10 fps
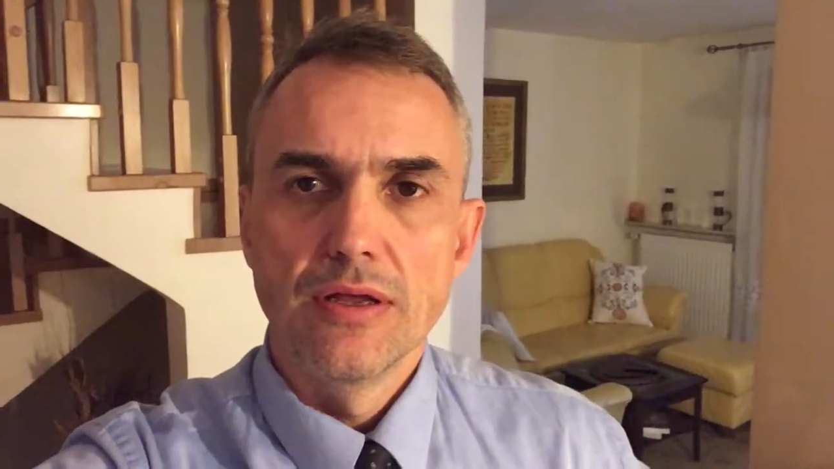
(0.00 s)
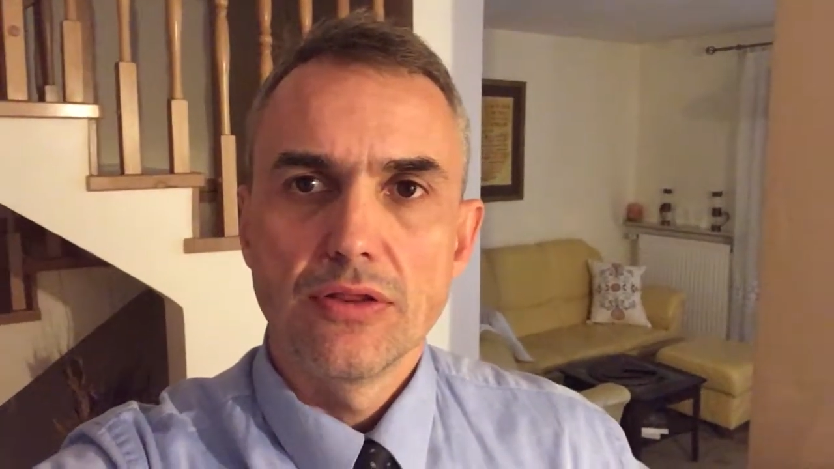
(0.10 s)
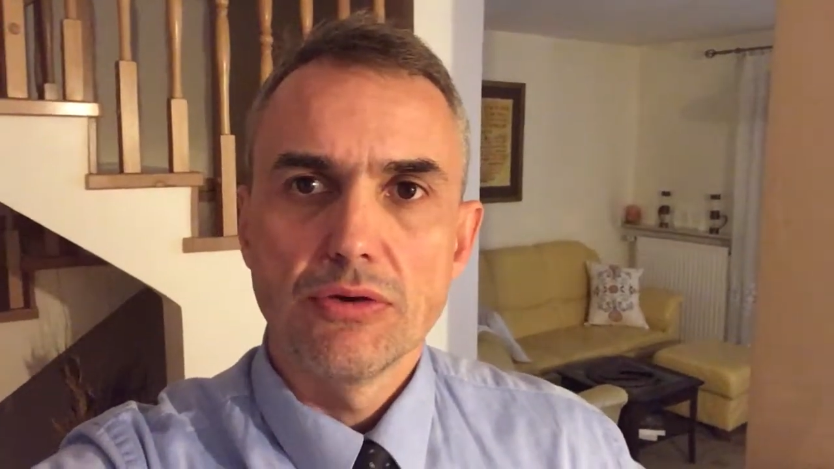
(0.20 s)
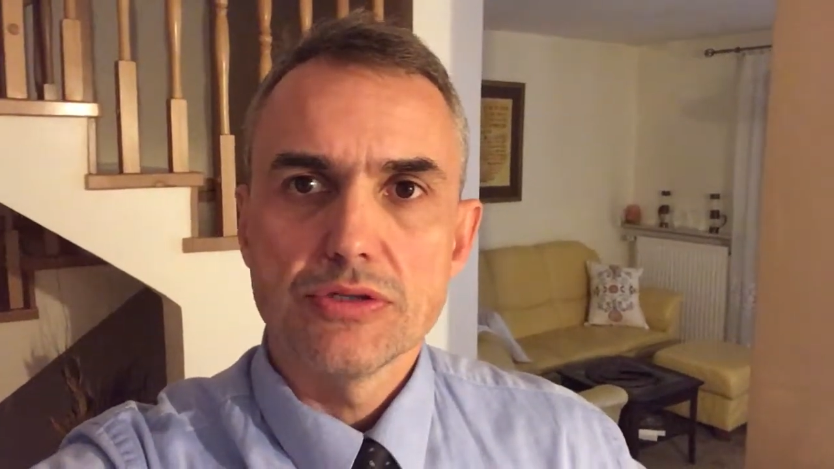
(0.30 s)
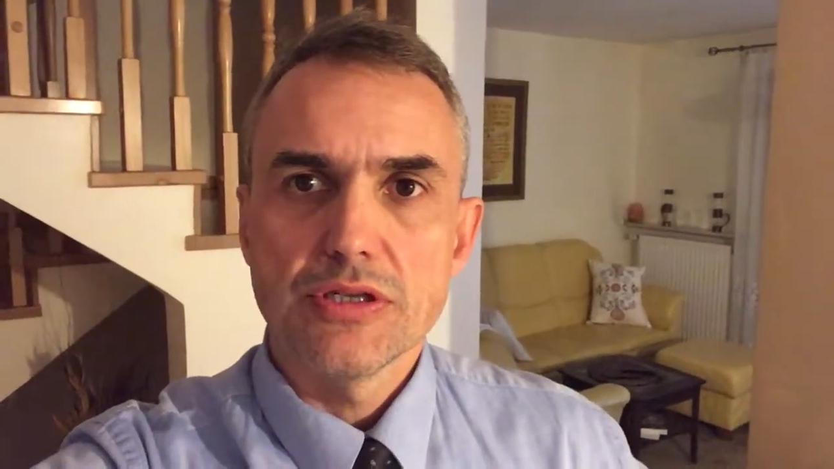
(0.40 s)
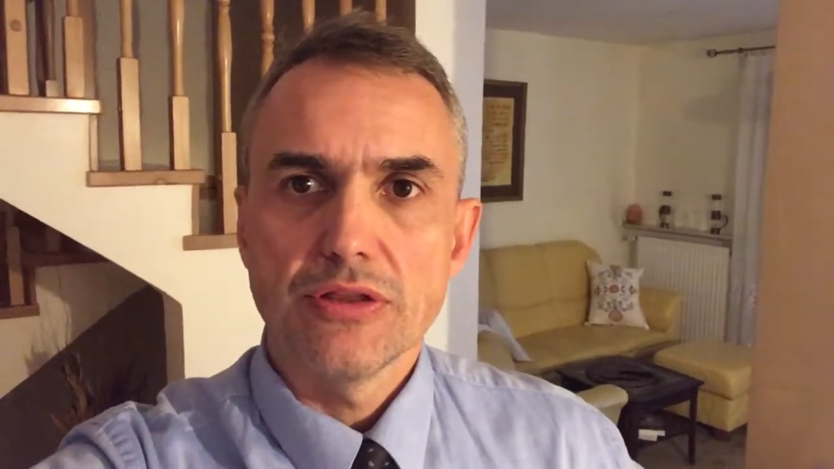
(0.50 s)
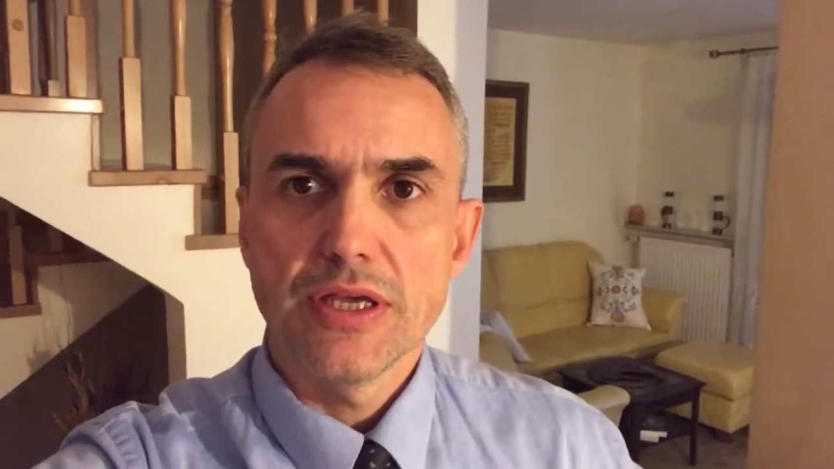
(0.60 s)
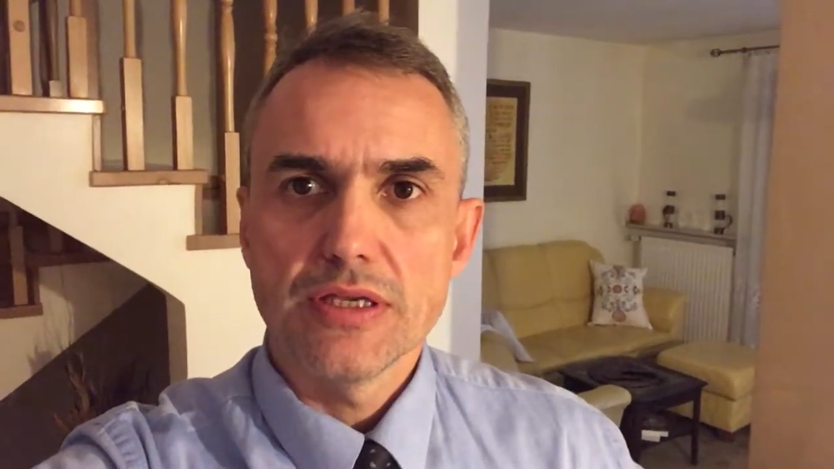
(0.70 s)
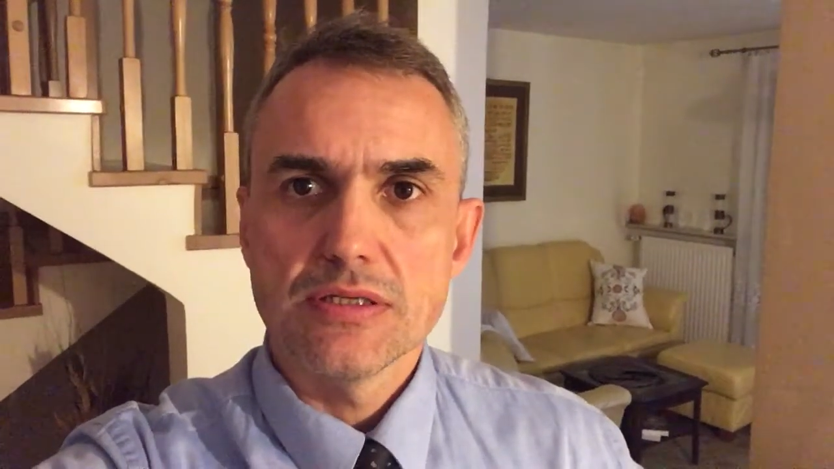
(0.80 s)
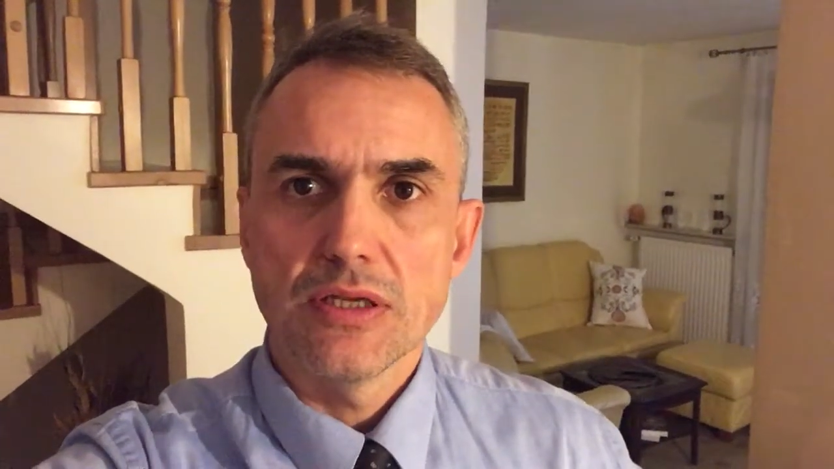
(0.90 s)
those
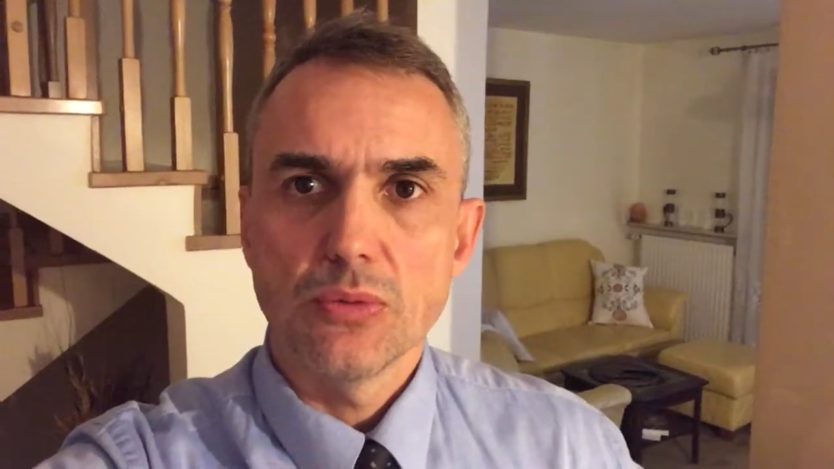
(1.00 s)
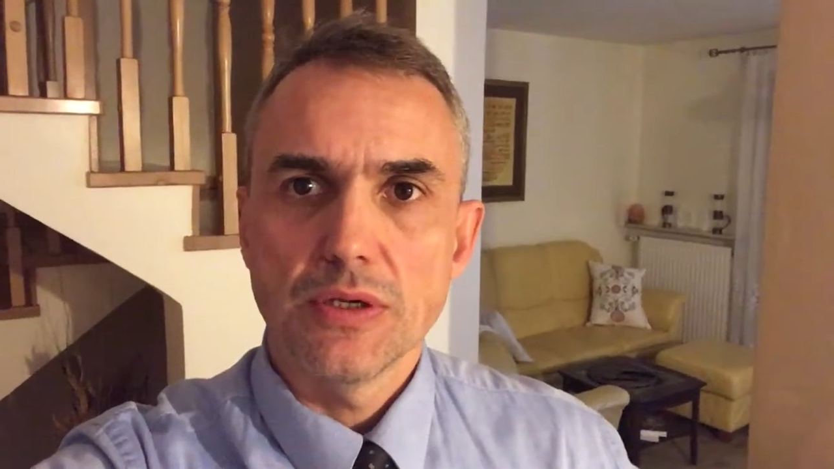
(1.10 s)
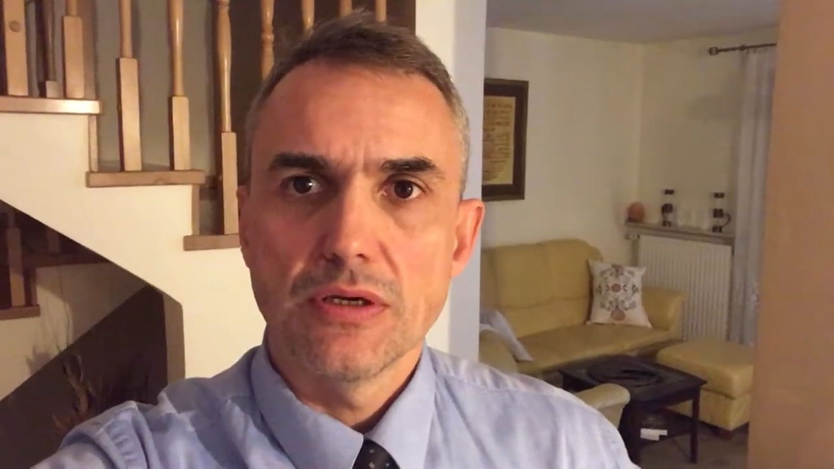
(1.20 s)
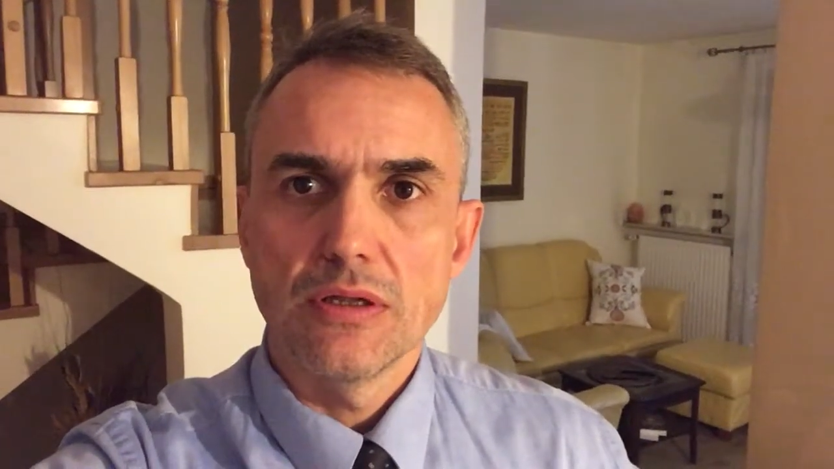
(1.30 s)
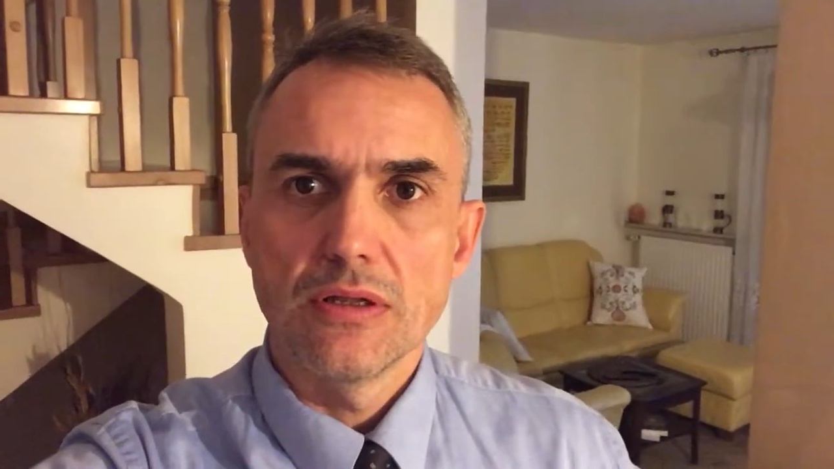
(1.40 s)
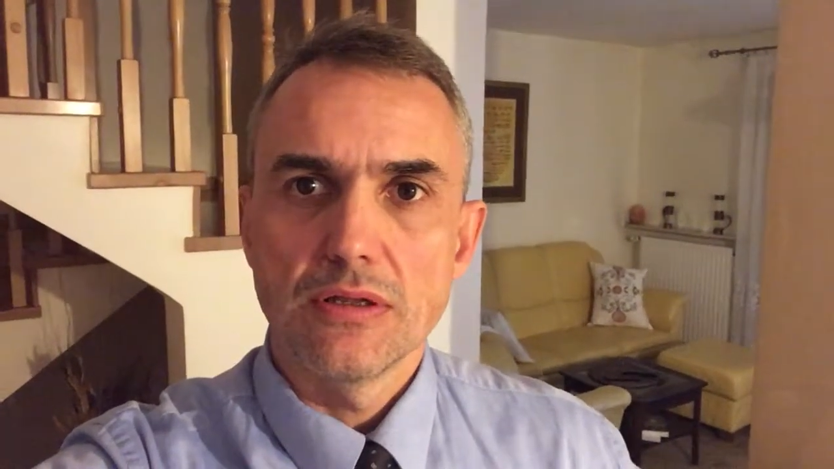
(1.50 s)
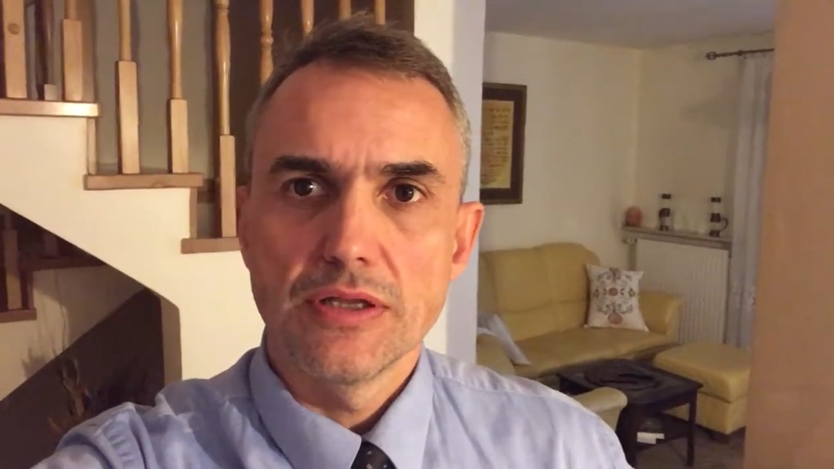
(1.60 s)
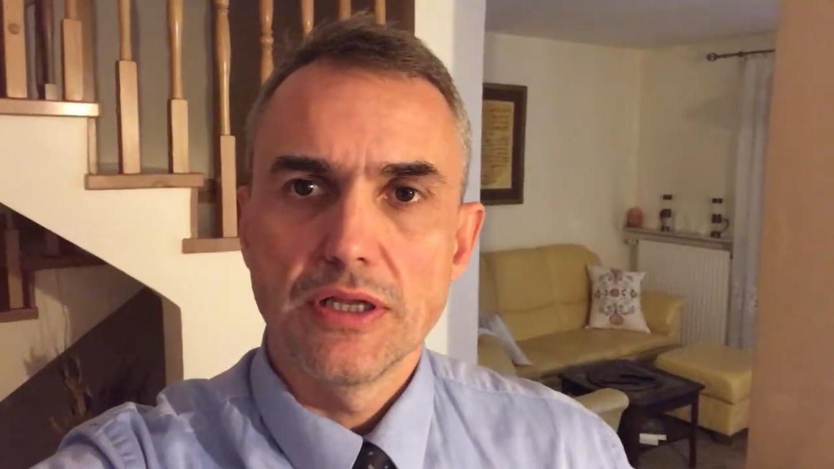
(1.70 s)
things that we call uh,